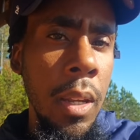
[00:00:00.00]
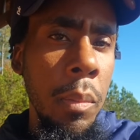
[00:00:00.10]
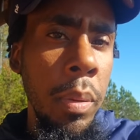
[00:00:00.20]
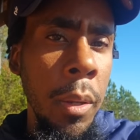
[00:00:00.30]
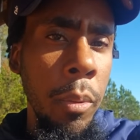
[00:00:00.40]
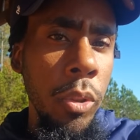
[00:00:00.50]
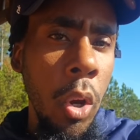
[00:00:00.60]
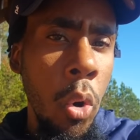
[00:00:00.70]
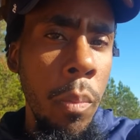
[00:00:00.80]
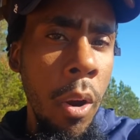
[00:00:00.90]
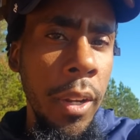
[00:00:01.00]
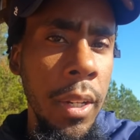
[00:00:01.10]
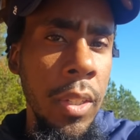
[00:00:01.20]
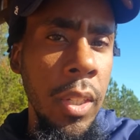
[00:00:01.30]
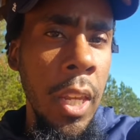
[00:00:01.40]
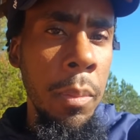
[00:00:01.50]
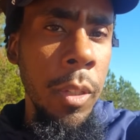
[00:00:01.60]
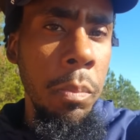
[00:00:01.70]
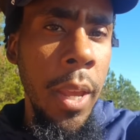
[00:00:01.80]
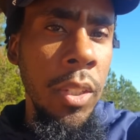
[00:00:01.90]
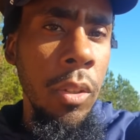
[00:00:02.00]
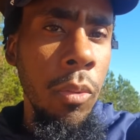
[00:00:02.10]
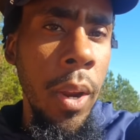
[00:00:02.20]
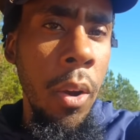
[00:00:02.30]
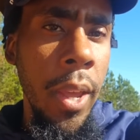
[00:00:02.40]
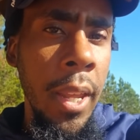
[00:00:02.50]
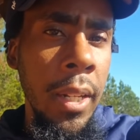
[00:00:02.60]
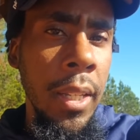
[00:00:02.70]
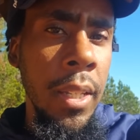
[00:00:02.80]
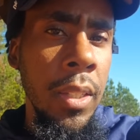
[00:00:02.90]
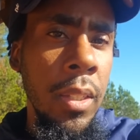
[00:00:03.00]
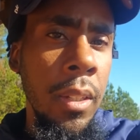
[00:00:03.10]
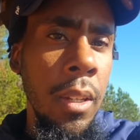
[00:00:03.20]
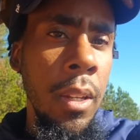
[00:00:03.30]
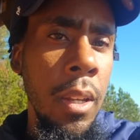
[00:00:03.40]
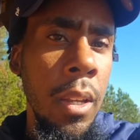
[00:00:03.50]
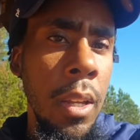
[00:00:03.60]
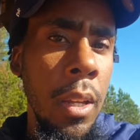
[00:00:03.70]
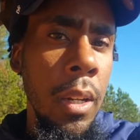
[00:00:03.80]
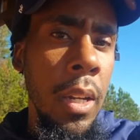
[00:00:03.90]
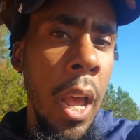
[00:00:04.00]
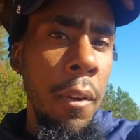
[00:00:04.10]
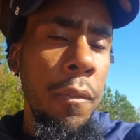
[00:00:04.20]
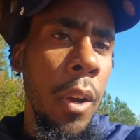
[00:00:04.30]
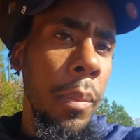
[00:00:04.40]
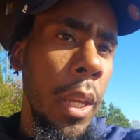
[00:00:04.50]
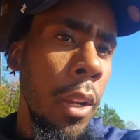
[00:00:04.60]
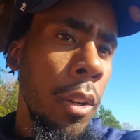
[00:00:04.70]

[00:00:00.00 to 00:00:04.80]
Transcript: people's whole marketing scheme is based around aliens, not from here